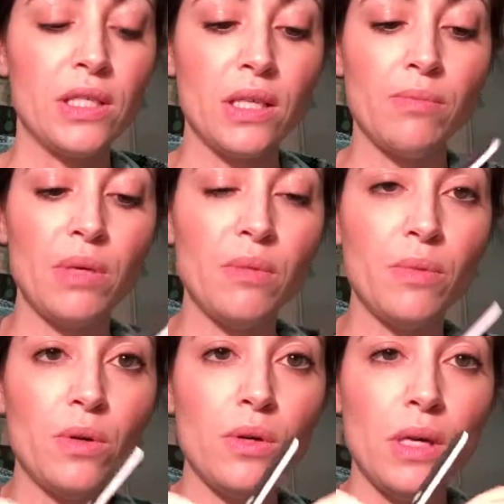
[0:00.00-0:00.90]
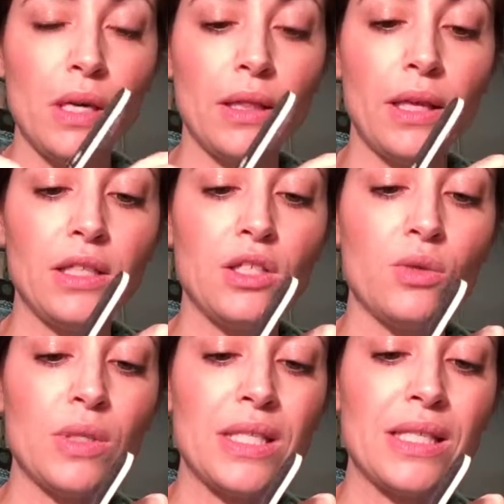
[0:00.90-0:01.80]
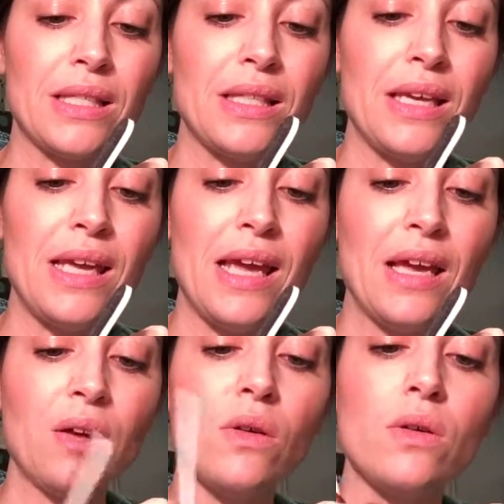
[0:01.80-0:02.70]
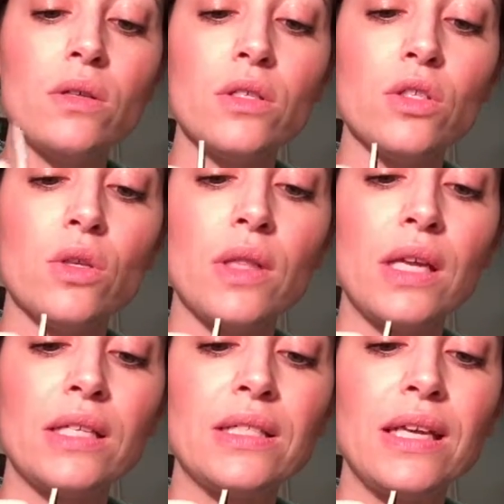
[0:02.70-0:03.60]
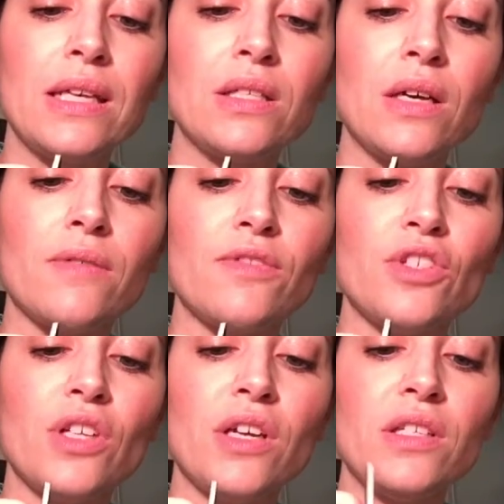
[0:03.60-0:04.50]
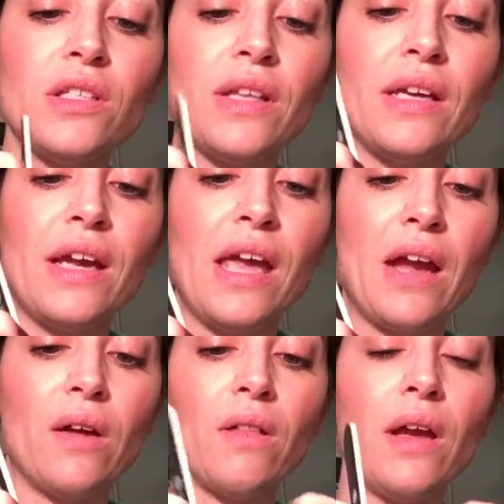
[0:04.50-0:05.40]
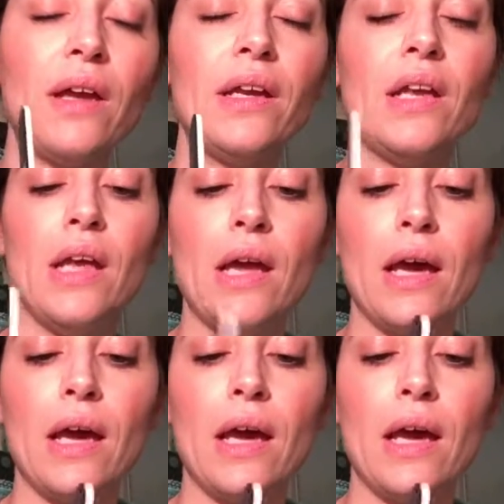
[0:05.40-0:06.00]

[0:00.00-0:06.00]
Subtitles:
Some people like to do a slight angle so that it takes off just like a hairline